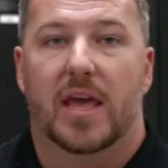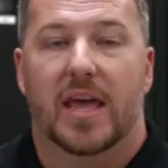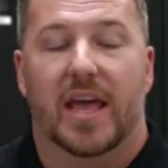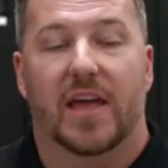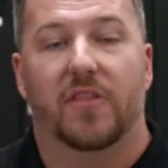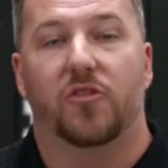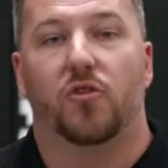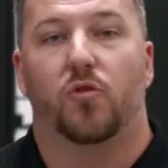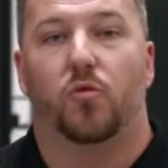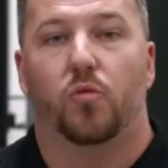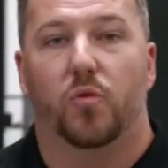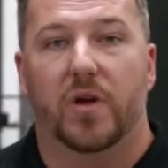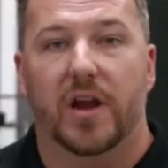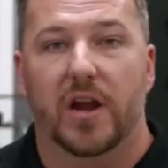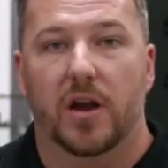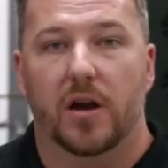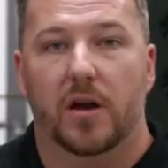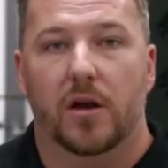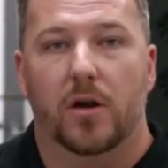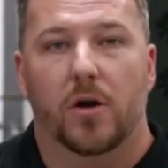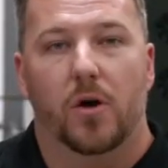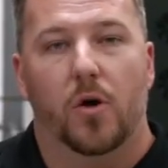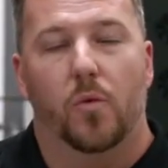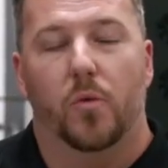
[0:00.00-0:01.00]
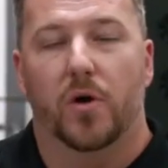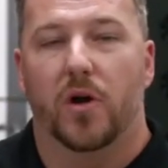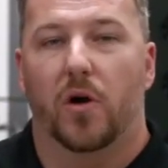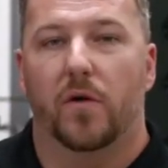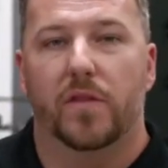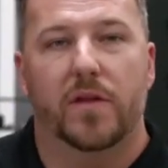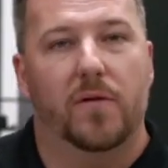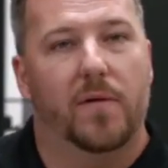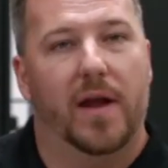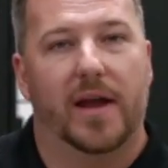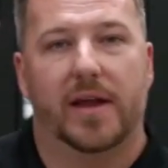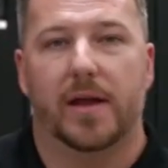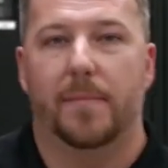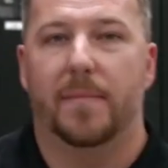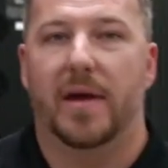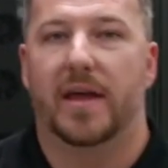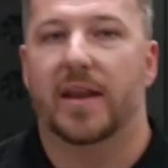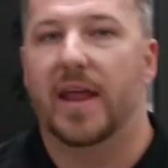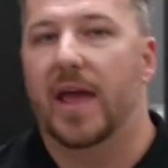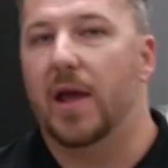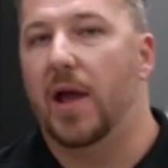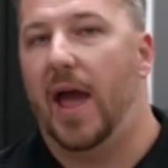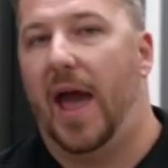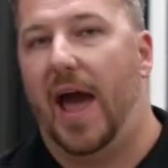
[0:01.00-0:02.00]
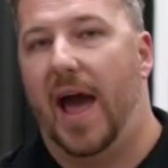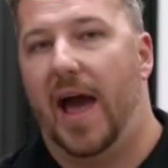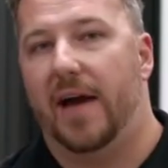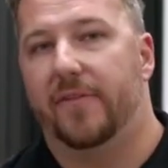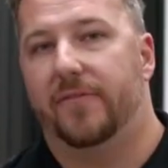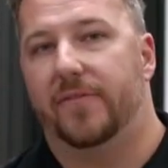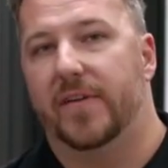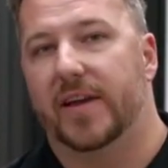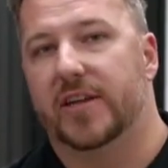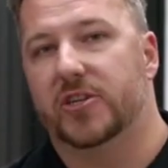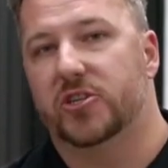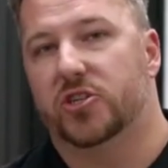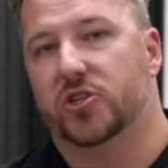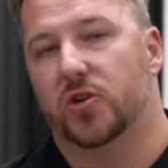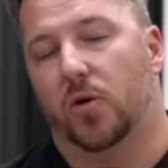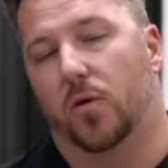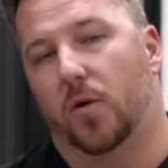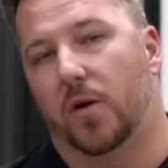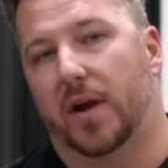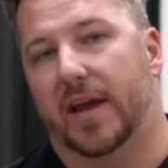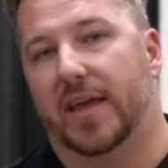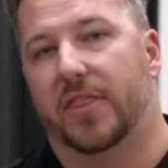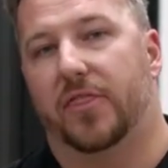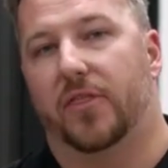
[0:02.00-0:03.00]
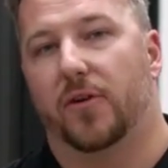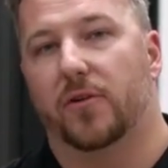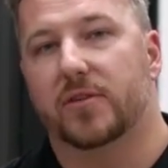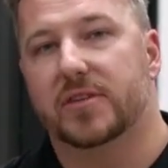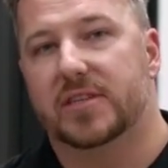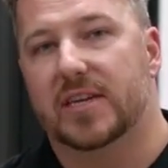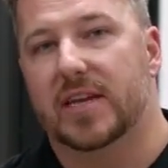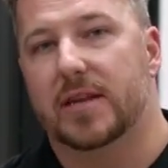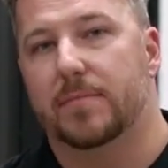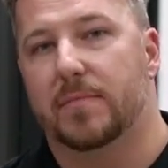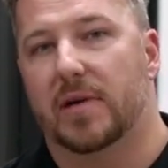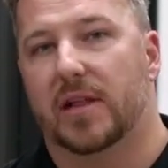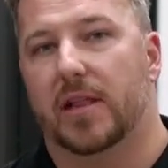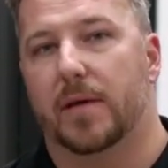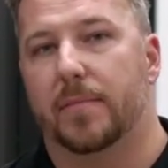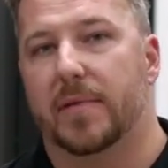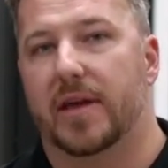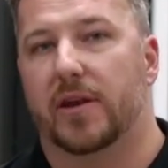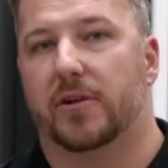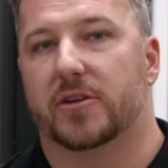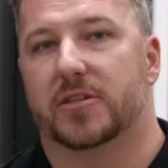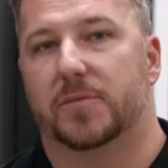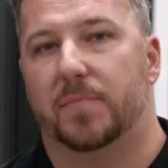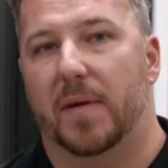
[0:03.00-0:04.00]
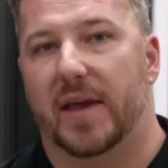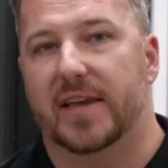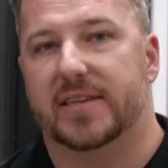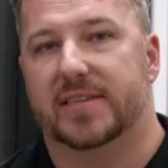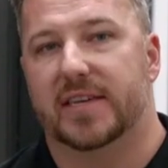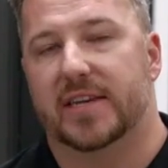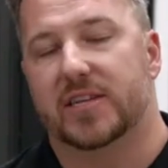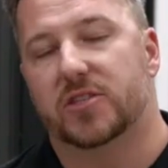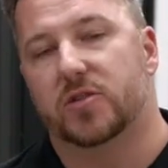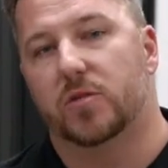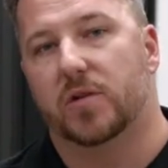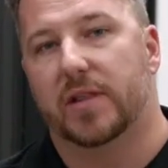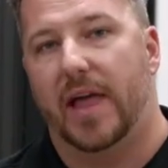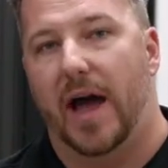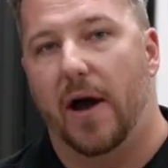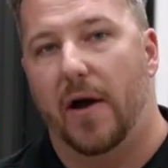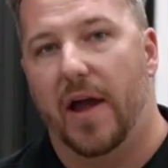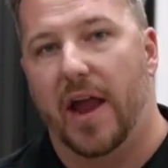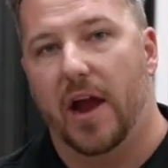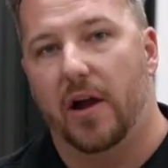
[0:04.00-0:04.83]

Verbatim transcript: In the rear, we only recommend a half inch or a 13 millimeter spacing to allow